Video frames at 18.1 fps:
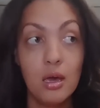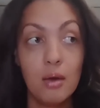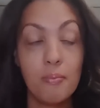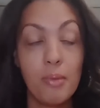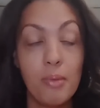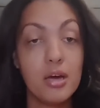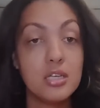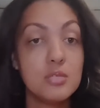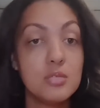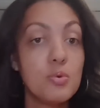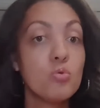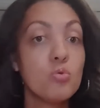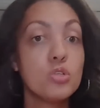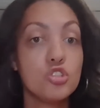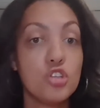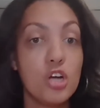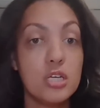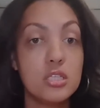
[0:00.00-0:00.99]
my husband
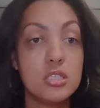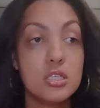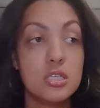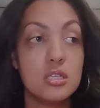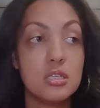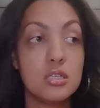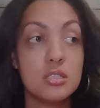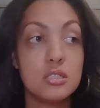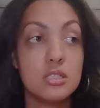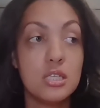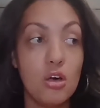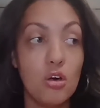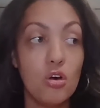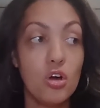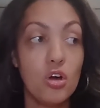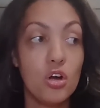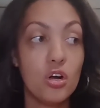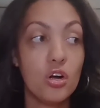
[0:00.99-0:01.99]
was trying to
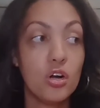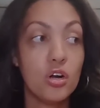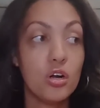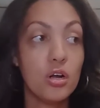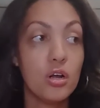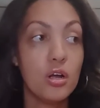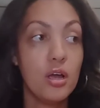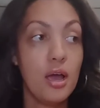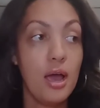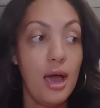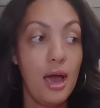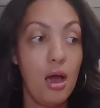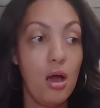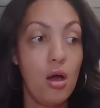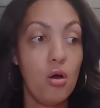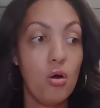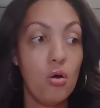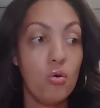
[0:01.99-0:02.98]
tell her
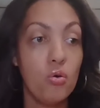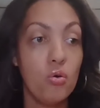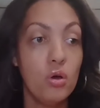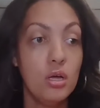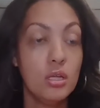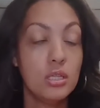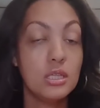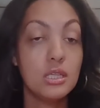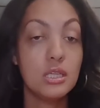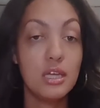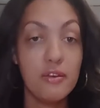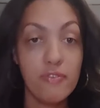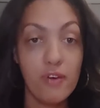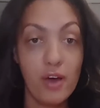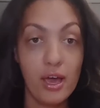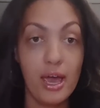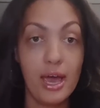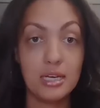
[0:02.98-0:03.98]
how
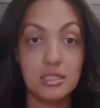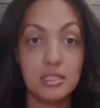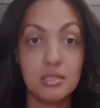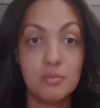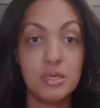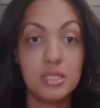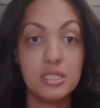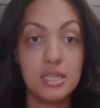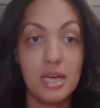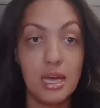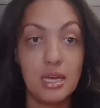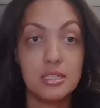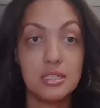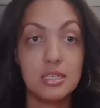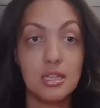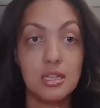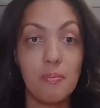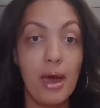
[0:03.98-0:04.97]
Levi has to be taken
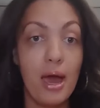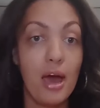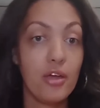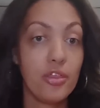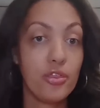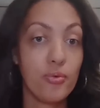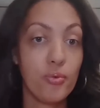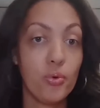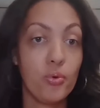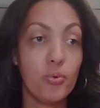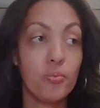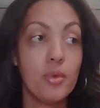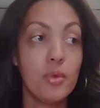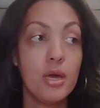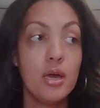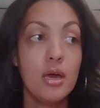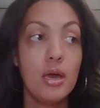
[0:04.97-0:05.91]
to the bathroom